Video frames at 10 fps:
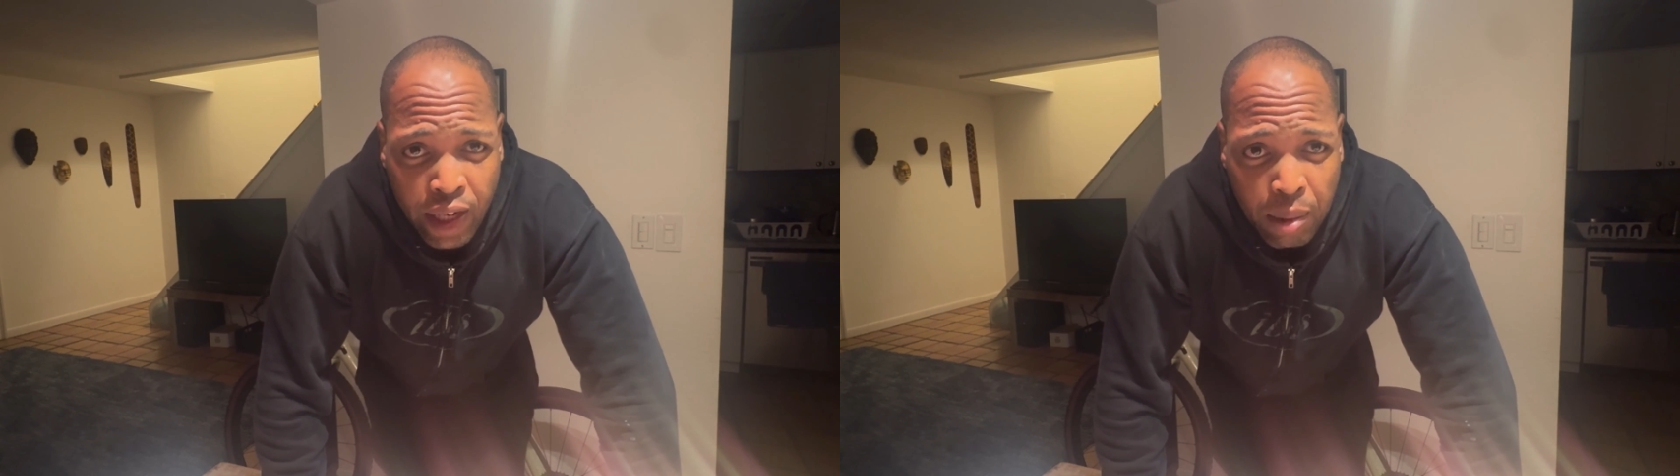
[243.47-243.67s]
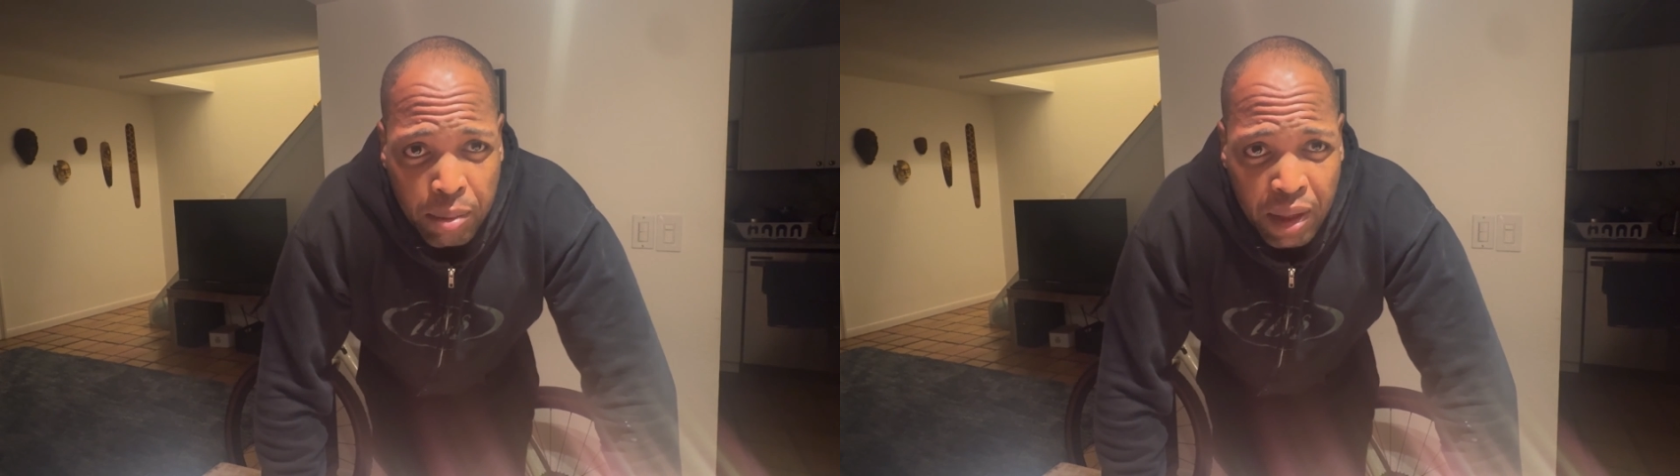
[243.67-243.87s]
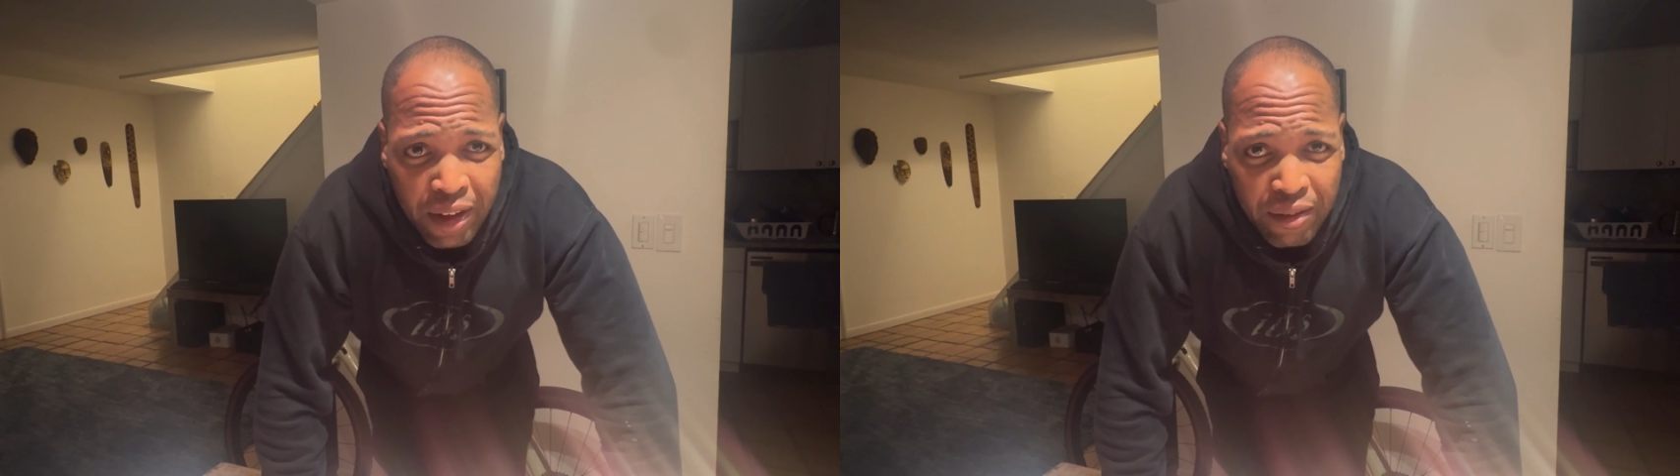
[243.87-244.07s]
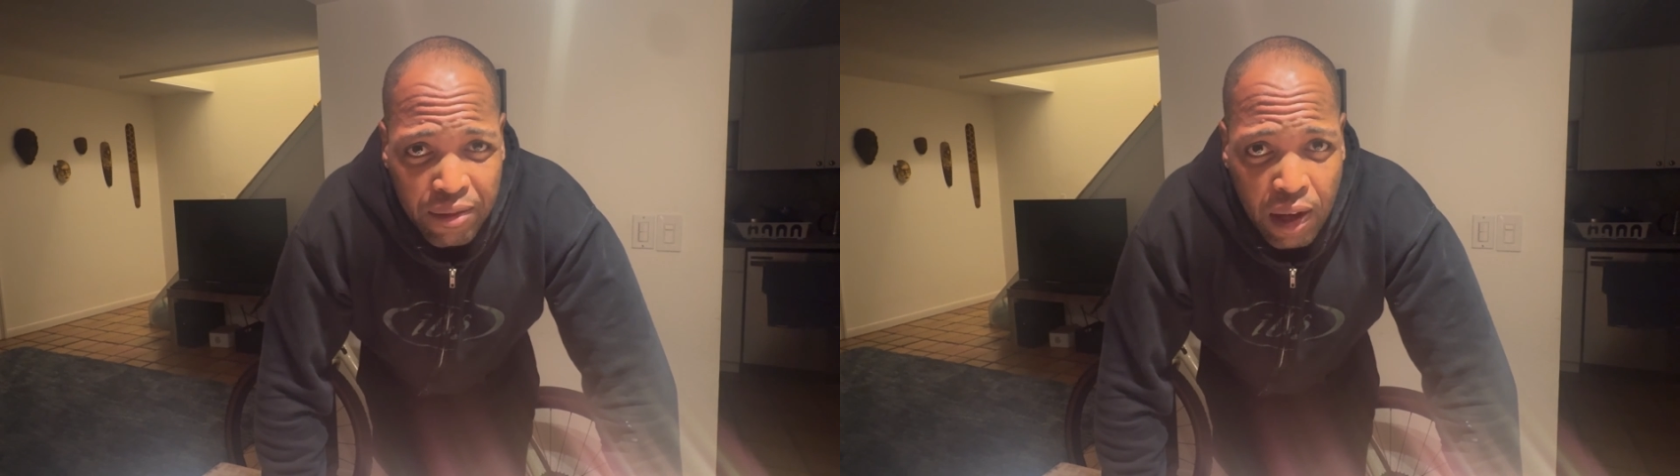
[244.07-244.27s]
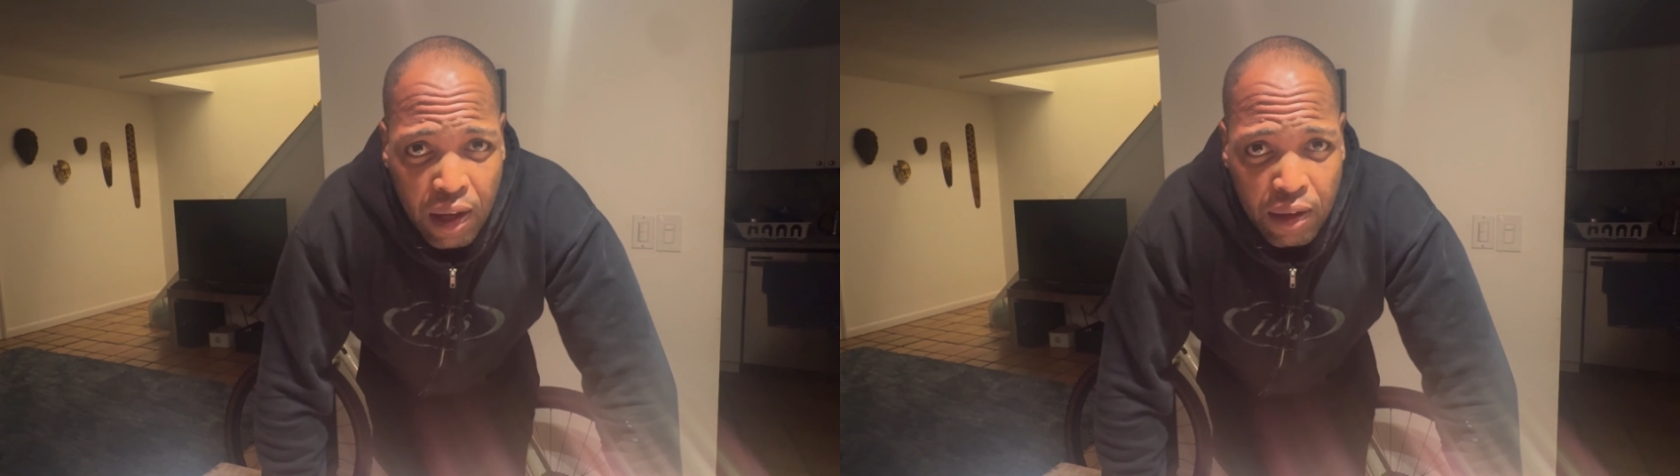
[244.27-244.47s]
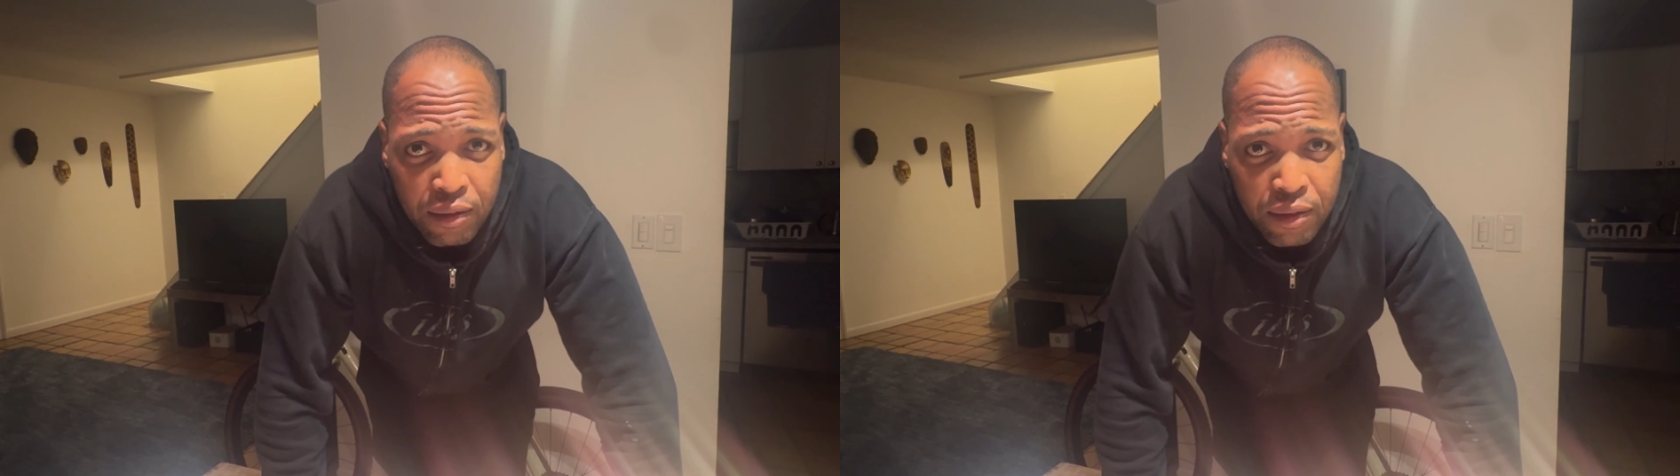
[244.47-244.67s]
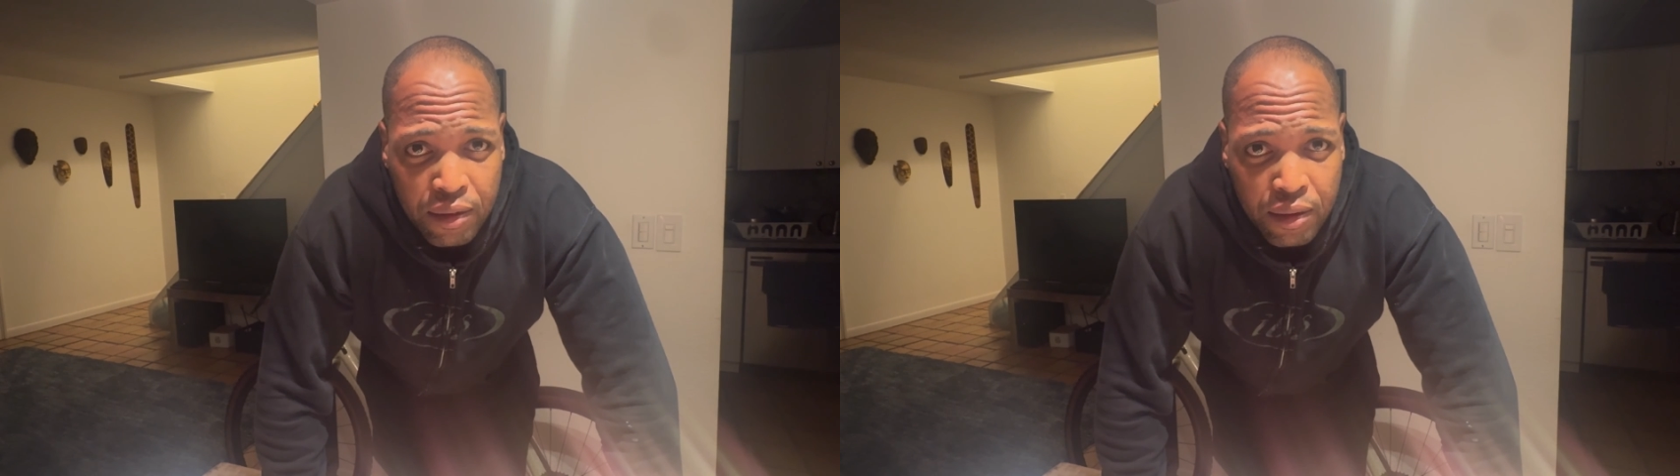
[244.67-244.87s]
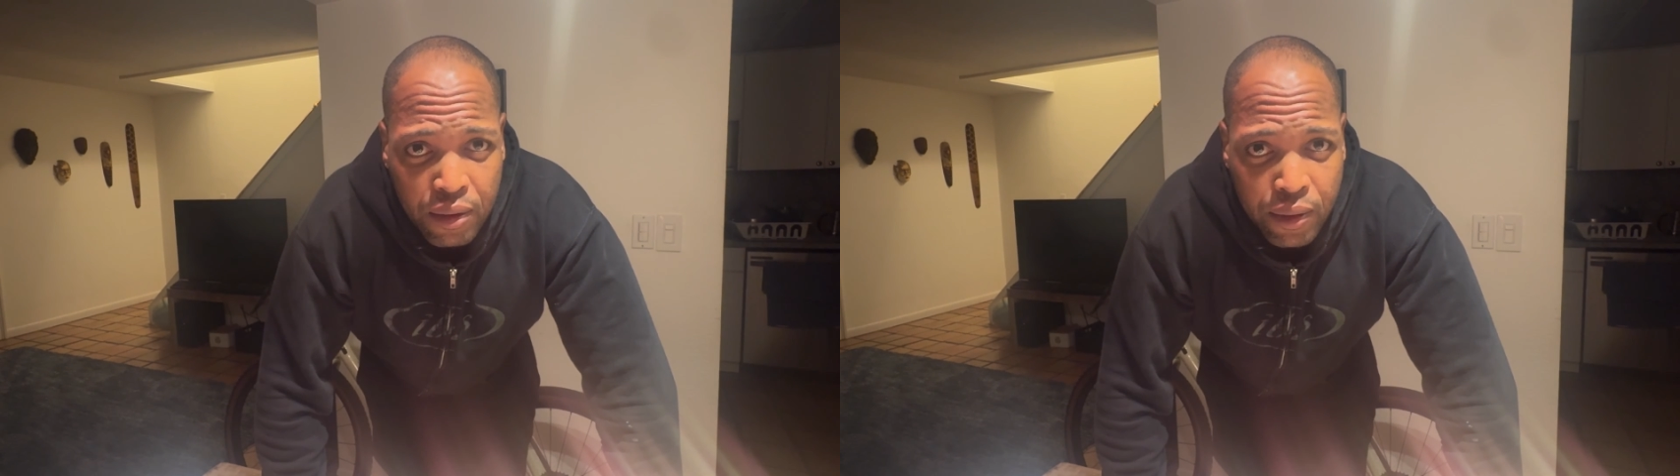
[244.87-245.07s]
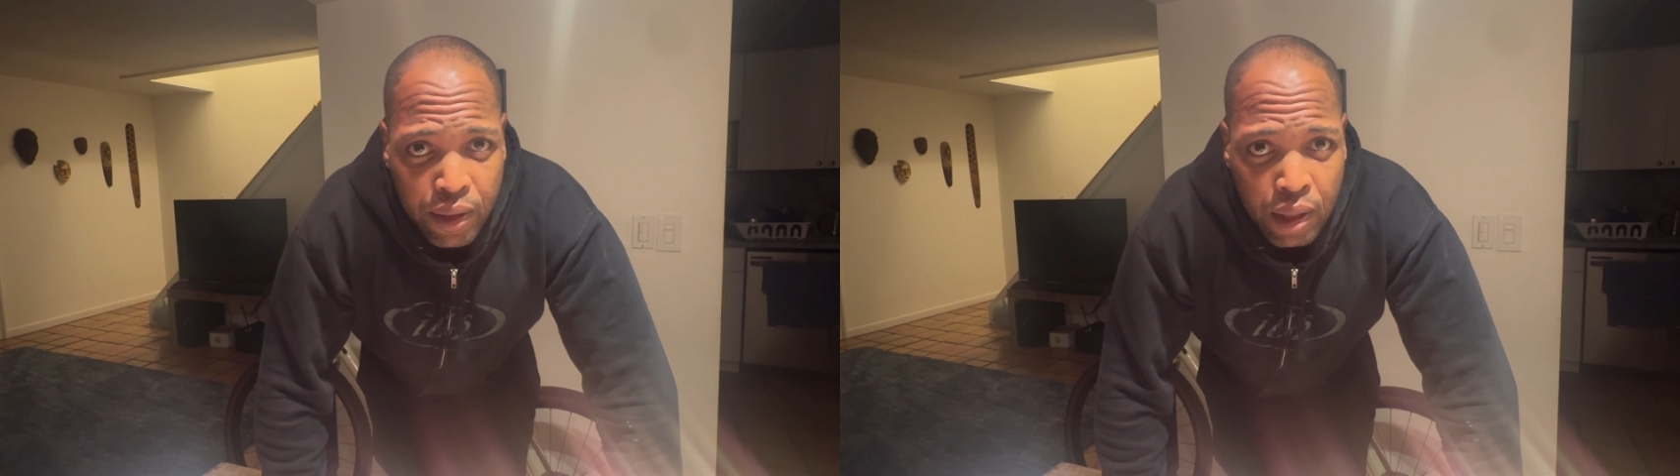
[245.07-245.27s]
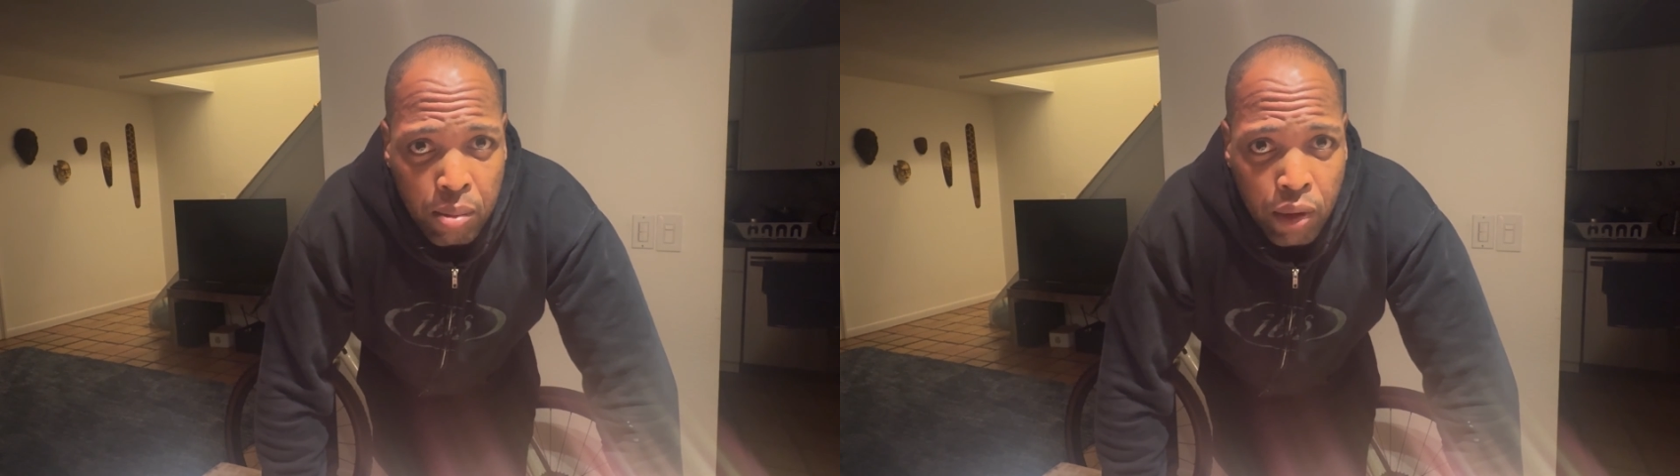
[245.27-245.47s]
up at like 5:30 in
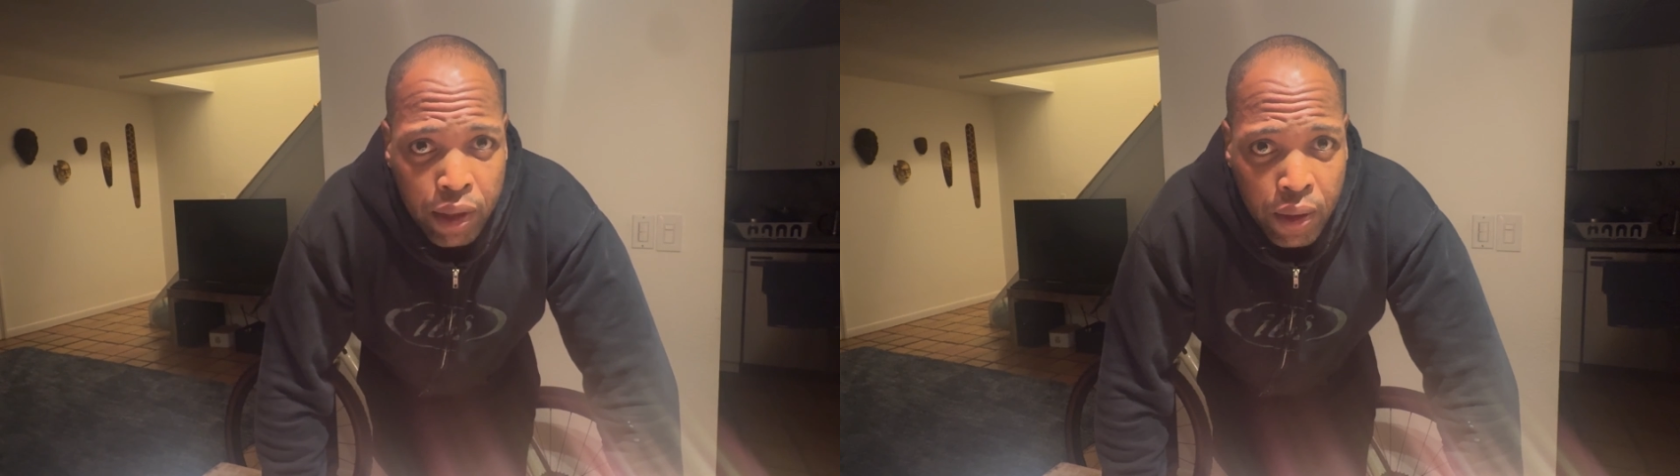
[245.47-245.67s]
the morning